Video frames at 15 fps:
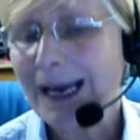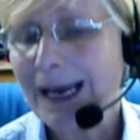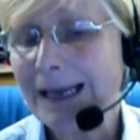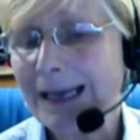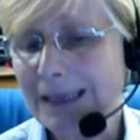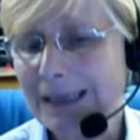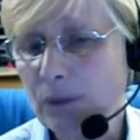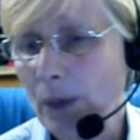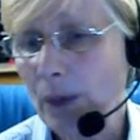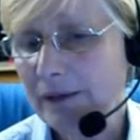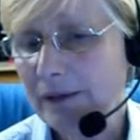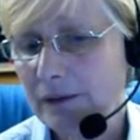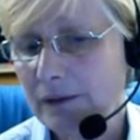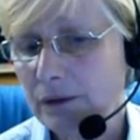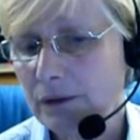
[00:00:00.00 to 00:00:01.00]
and then
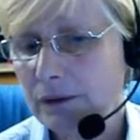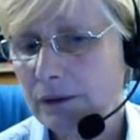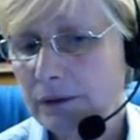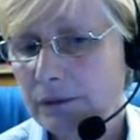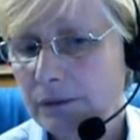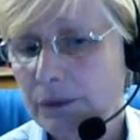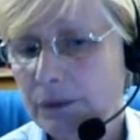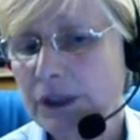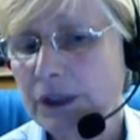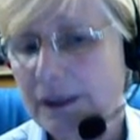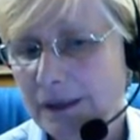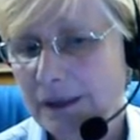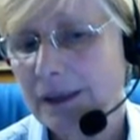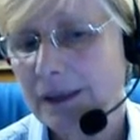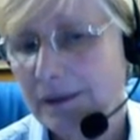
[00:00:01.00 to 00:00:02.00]
Westlaw, which I
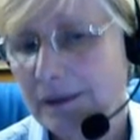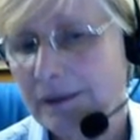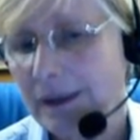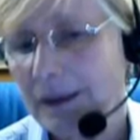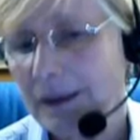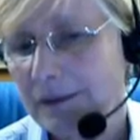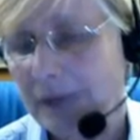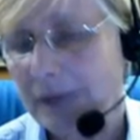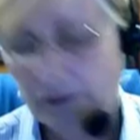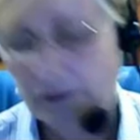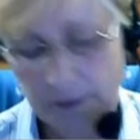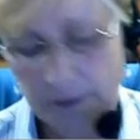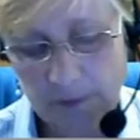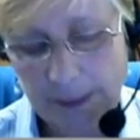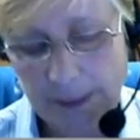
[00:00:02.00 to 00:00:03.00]
think it's
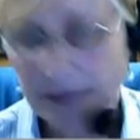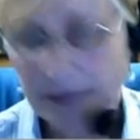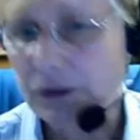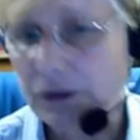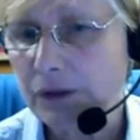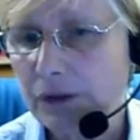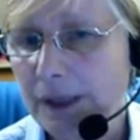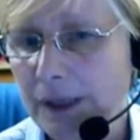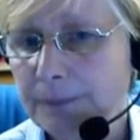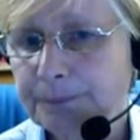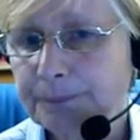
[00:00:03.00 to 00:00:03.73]
self-explanatory.